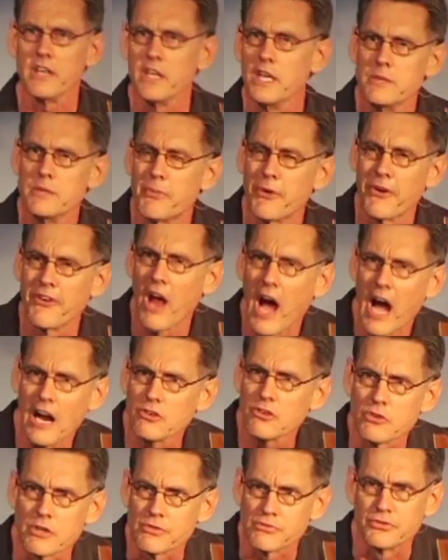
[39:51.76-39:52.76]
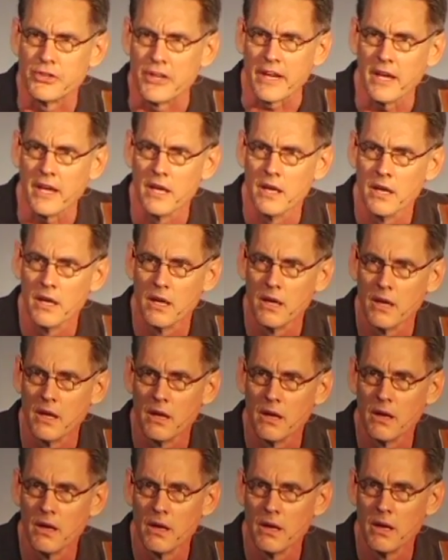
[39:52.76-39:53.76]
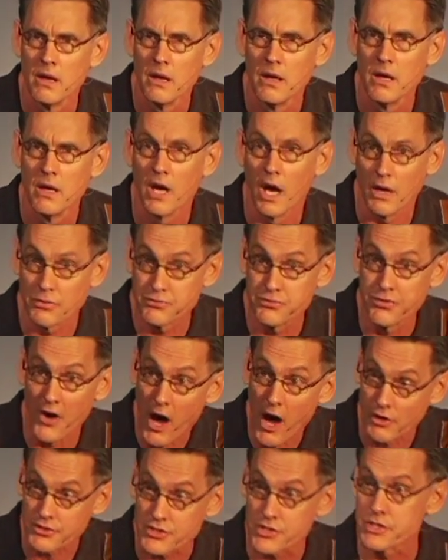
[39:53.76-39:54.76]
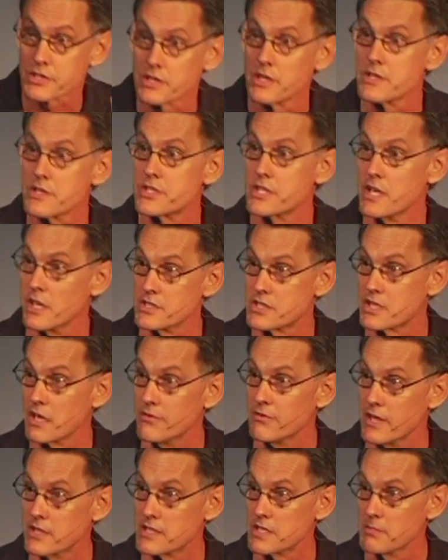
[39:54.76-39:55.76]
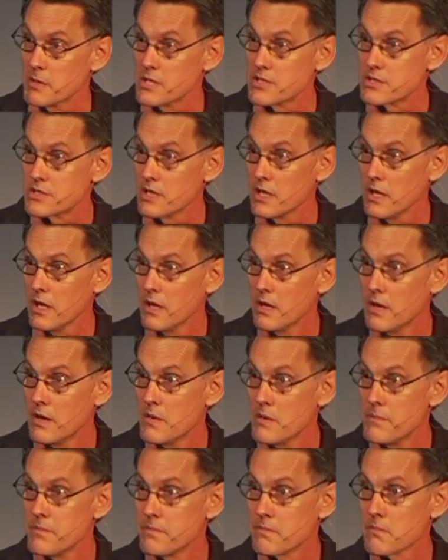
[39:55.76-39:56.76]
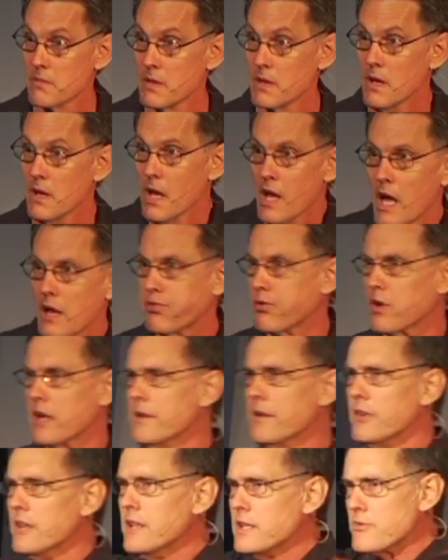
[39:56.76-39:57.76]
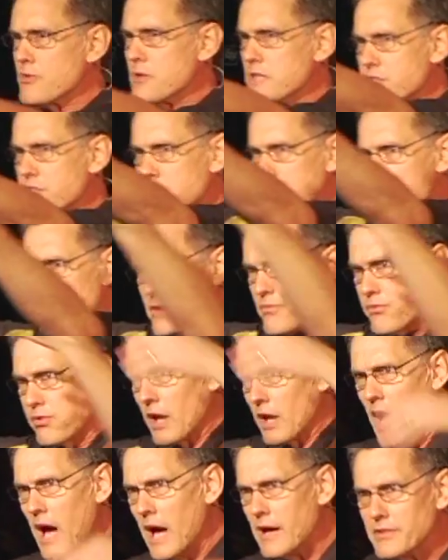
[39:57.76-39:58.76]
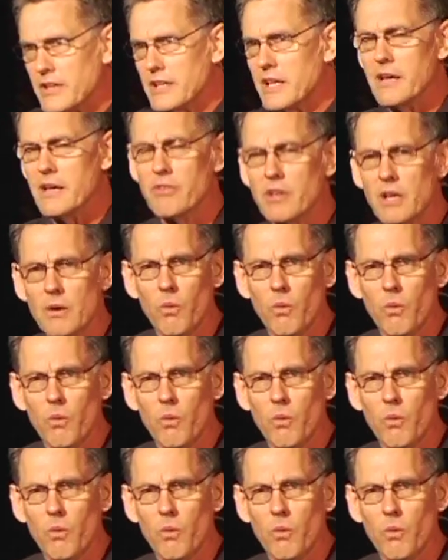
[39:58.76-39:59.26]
need pornography, a false sense of intimacy. If living to receive love and give it